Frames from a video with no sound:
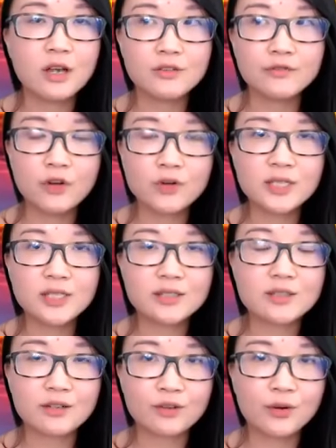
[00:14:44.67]

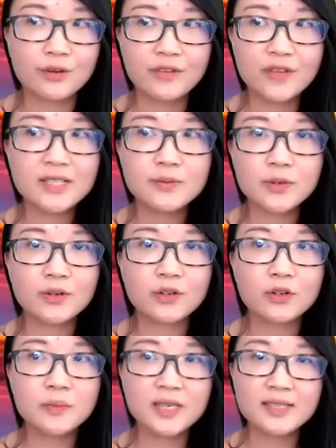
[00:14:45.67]
focuses on growing Facebook
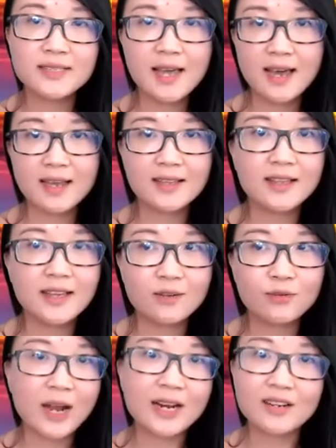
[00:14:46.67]
group, he's had
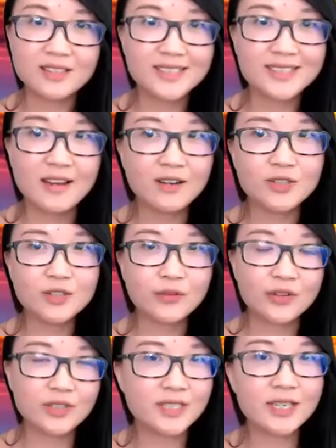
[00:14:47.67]
like record sales
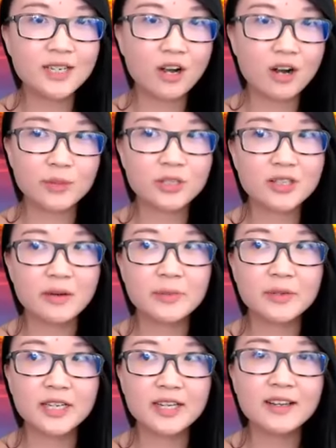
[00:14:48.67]
for his e-commerce
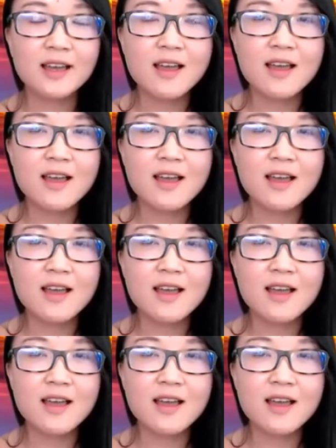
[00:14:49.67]
company.